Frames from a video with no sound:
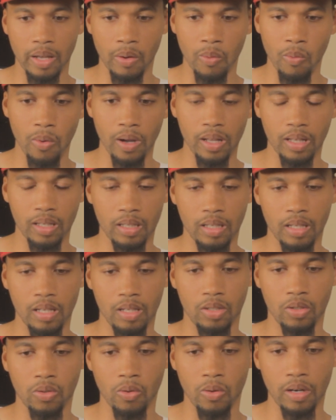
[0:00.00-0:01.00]
like what
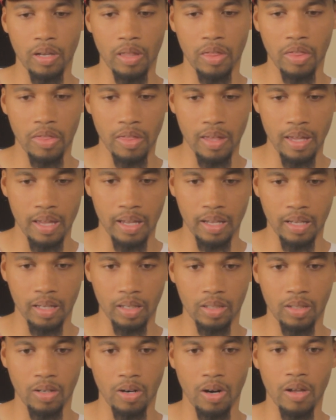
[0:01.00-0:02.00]
sort of
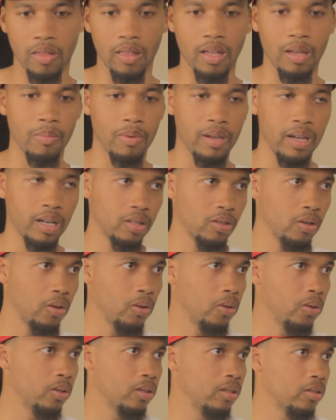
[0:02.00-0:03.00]
things are they being
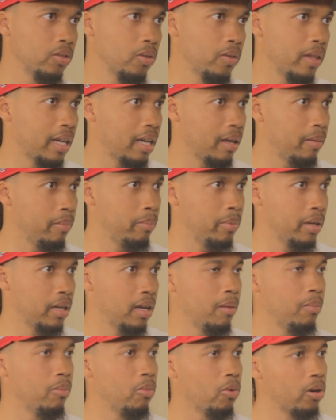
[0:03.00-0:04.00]
told so they can
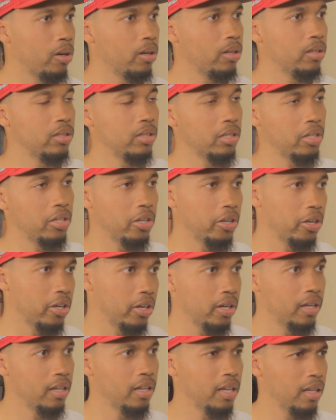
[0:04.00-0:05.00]
become more
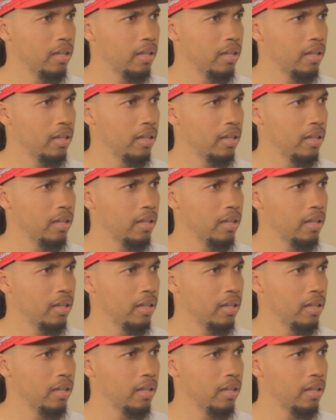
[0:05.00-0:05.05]
secure?